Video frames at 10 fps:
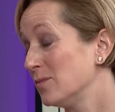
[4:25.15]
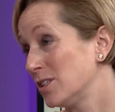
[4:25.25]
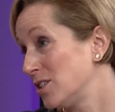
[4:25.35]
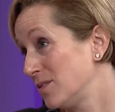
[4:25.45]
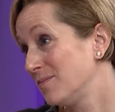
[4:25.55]

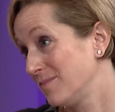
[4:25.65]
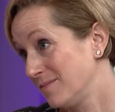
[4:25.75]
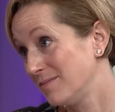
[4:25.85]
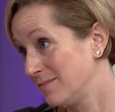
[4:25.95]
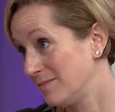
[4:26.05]
Which
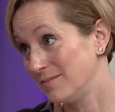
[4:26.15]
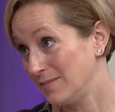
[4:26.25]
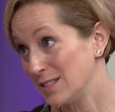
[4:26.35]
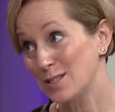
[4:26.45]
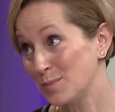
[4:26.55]

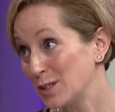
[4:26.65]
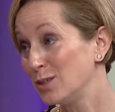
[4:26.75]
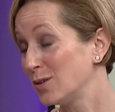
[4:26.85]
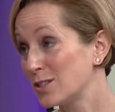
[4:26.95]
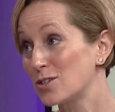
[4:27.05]
is something
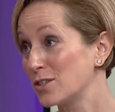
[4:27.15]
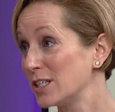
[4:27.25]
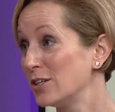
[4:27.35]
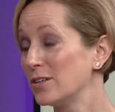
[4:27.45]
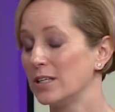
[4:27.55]
you can start to
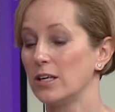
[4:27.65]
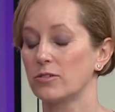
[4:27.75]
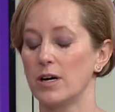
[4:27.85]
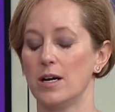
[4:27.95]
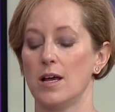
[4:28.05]
hear in the eighth
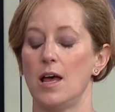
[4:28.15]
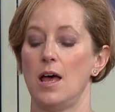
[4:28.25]
grade. Yeah.